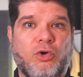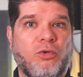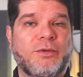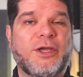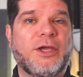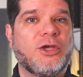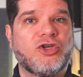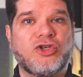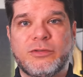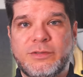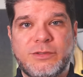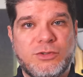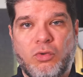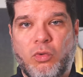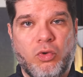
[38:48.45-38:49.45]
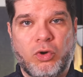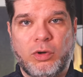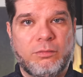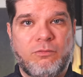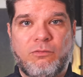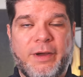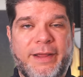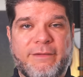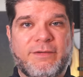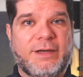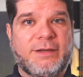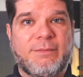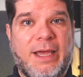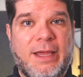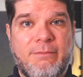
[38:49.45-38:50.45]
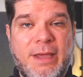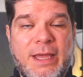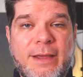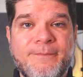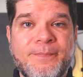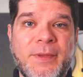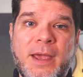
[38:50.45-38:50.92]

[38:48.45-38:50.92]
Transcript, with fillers: obligations or whatever it may be.